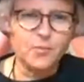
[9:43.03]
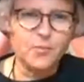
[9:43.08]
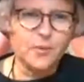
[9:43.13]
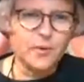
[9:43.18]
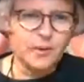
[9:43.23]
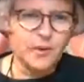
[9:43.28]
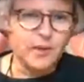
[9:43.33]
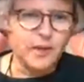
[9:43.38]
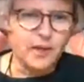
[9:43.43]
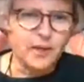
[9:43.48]

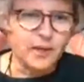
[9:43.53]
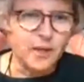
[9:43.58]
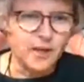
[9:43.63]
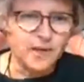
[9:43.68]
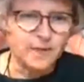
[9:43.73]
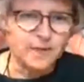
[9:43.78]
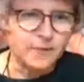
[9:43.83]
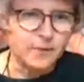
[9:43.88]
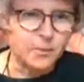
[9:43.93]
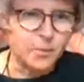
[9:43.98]
They're really
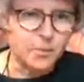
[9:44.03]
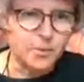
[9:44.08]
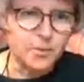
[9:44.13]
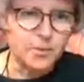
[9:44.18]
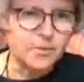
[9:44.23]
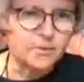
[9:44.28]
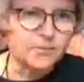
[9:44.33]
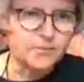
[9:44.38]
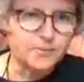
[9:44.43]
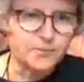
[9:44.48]

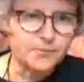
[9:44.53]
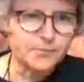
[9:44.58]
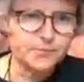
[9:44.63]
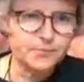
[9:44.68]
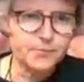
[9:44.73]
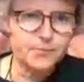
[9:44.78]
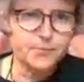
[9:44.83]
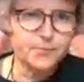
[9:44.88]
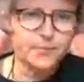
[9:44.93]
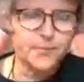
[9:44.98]
uncomfortable
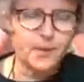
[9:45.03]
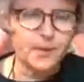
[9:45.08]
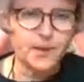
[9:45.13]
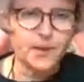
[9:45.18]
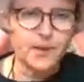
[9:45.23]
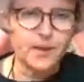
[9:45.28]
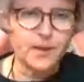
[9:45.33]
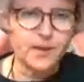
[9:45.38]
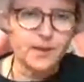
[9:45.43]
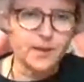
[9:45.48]

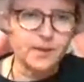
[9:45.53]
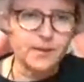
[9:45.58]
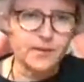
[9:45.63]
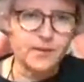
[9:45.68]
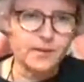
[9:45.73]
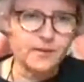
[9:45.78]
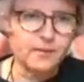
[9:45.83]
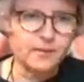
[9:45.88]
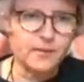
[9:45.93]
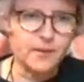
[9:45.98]

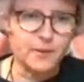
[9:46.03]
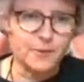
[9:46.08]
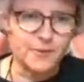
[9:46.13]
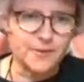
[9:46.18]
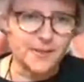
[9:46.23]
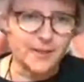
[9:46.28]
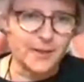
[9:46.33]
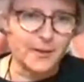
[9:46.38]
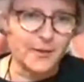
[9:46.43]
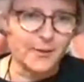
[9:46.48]
and
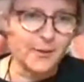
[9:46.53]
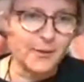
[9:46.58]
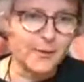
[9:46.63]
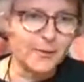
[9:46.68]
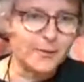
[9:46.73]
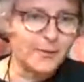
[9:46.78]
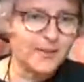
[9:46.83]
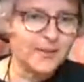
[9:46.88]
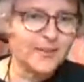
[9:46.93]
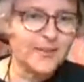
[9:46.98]
they're day
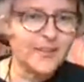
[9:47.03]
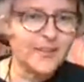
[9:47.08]
glow.